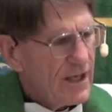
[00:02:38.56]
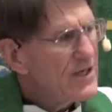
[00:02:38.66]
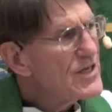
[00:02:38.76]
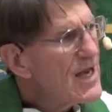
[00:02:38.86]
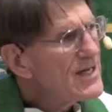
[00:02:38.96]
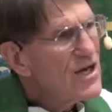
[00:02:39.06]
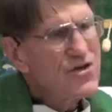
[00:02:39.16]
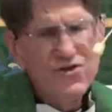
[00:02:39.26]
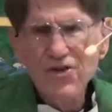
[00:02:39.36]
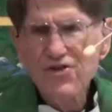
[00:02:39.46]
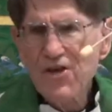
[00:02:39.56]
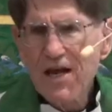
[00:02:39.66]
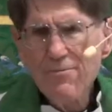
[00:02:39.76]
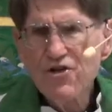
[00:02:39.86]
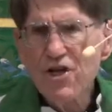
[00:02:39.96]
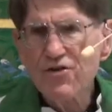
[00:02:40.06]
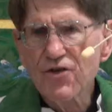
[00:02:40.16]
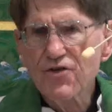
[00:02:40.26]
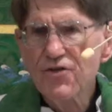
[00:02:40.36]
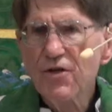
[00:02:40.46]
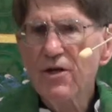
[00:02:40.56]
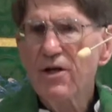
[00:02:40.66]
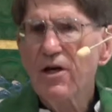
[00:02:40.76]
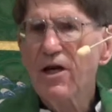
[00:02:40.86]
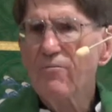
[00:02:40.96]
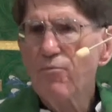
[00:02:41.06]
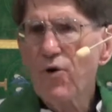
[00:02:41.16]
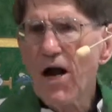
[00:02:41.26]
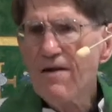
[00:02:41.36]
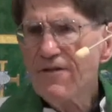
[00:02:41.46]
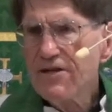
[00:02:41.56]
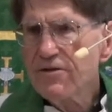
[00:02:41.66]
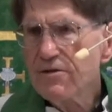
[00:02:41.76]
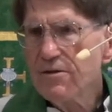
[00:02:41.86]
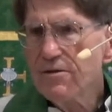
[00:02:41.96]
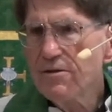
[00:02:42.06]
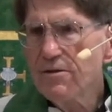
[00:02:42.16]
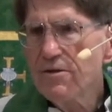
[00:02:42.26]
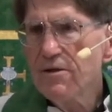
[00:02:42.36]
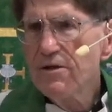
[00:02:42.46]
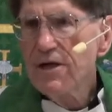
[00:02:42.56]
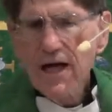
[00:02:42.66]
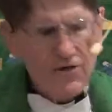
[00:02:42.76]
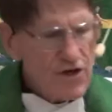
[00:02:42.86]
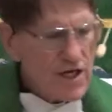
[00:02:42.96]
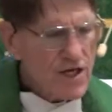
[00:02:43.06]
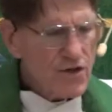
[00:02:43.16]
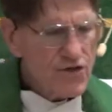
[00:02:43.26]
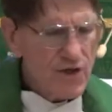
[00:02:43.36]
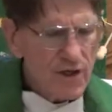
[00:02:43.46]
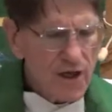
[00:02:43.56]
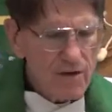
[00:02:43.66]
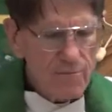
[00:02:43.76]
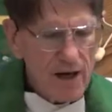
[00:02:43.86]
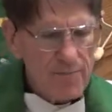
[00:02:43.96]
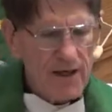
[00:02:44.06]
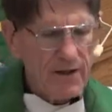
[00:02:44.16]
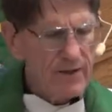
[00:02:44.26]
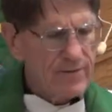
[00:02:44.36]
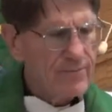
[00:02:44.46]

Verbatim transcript: And yet he is the same Jesus in private as he is in public.